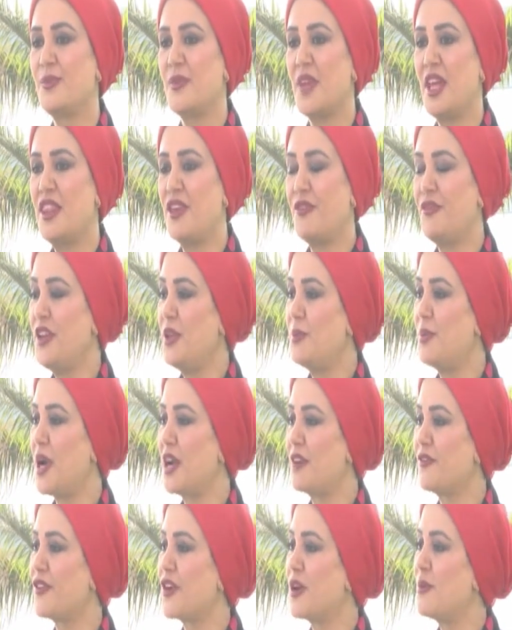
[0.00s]
the
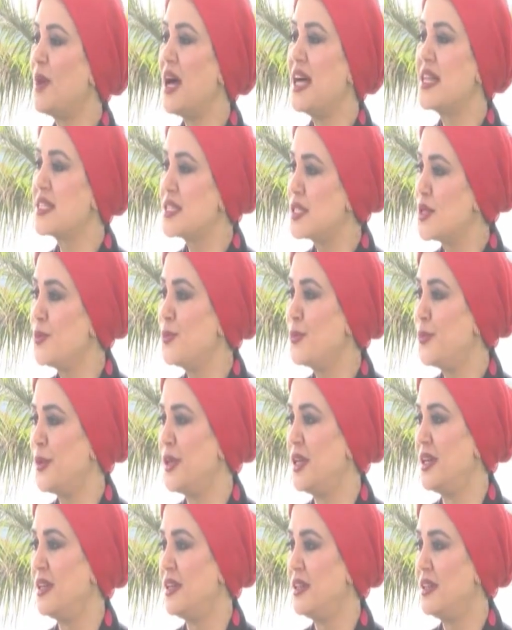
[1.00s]
feedback from a
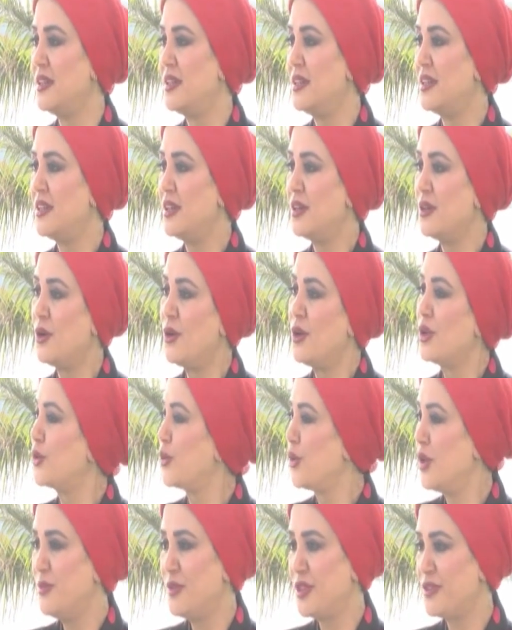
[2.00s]
simple old
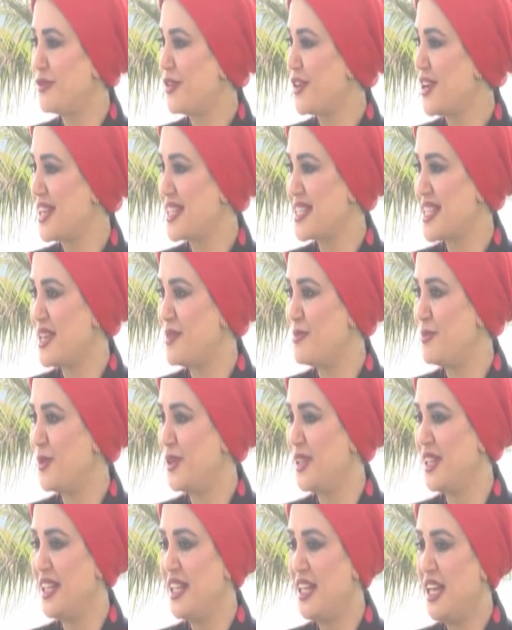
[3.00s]
woman, for
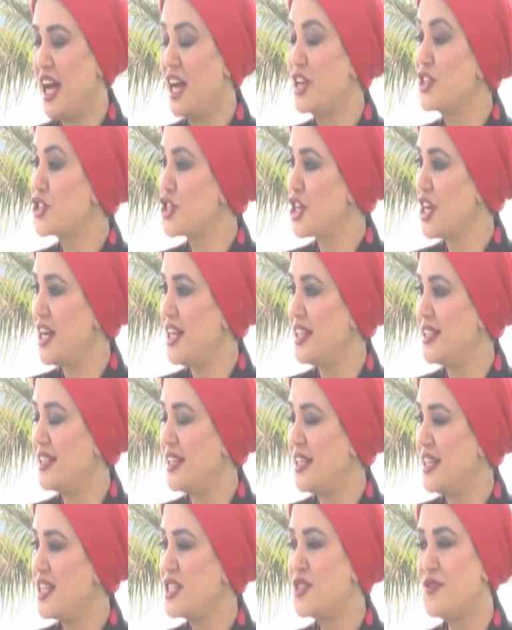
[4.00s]
example, a child
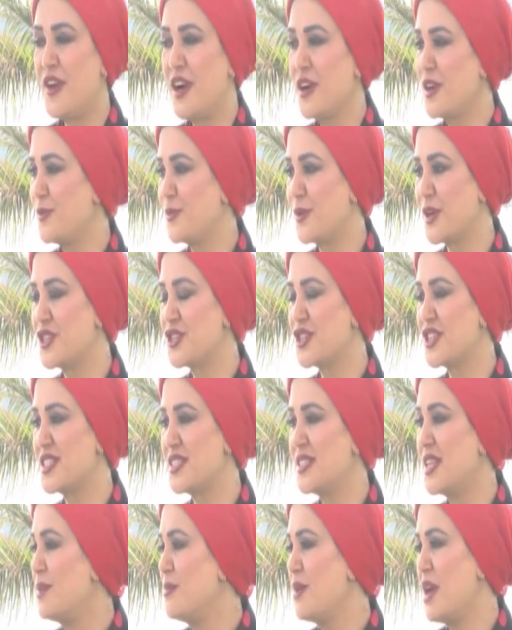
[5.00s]
is very precious.
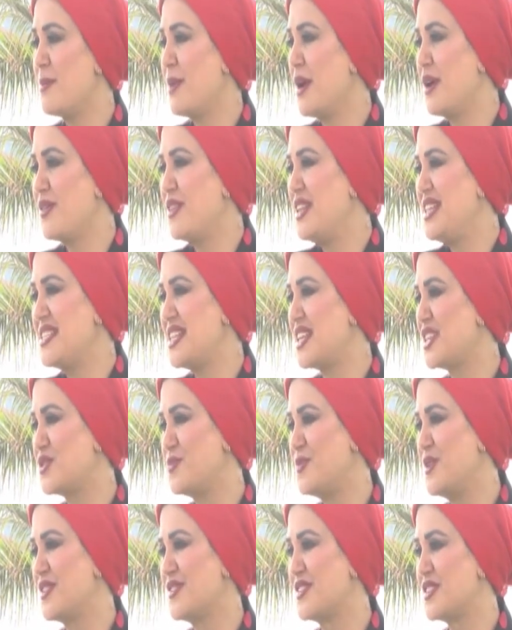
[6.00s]
Tell me about these
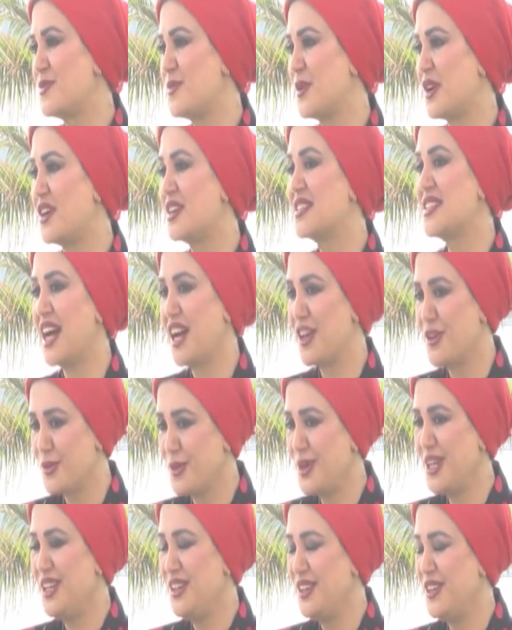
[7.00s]
experiences because I
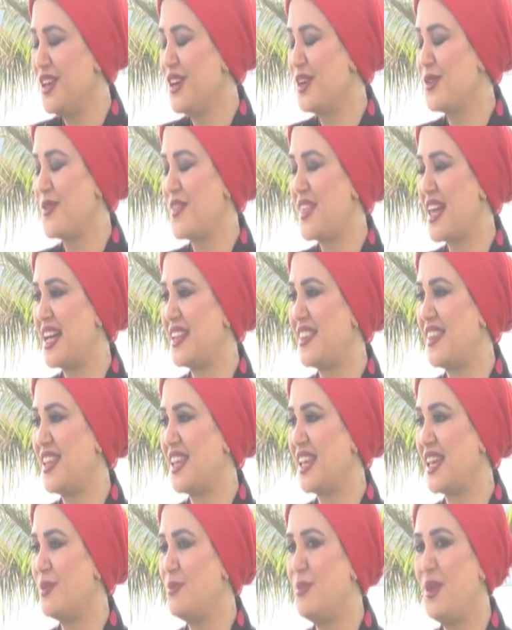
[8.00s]
really know that they
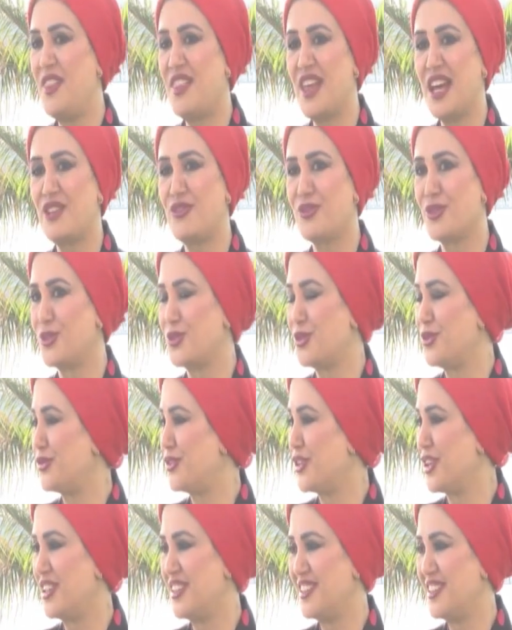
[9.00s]
can be that fruitful.